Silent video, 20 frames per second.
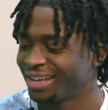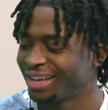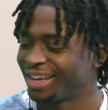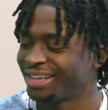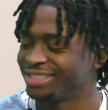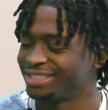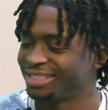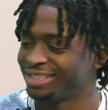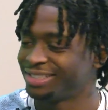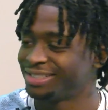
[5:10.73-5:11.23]

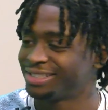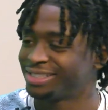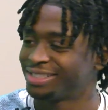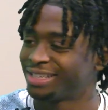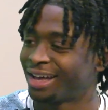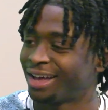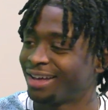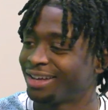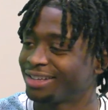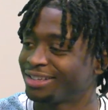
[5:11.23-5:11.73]
Is it
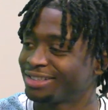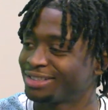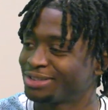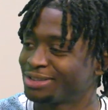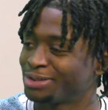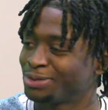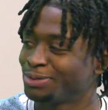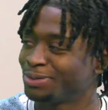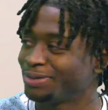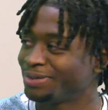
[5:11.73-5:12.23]
sock,
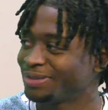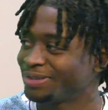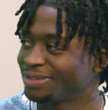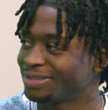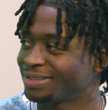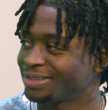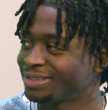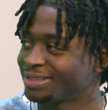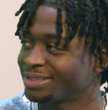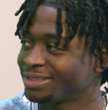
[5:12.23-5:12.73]
shoe,
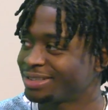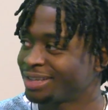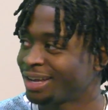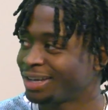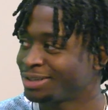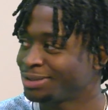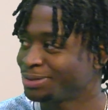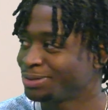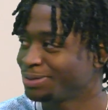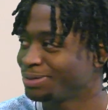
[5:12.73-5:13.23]
or
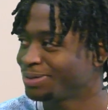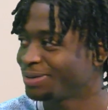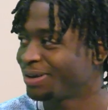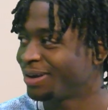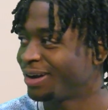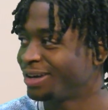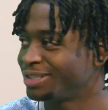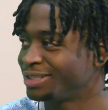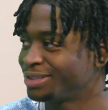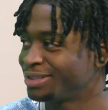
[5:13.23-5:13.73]

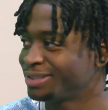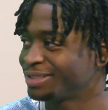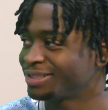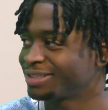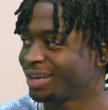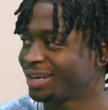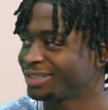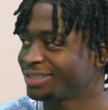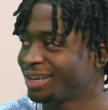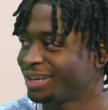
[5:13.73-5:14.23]
is it
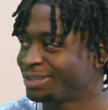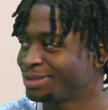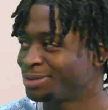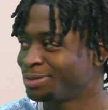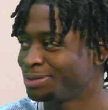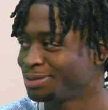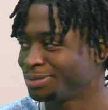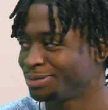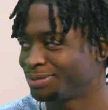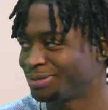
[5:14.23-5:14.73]
sock, shoe,
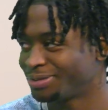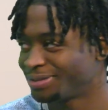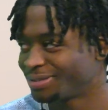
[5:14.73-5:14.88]
shoe?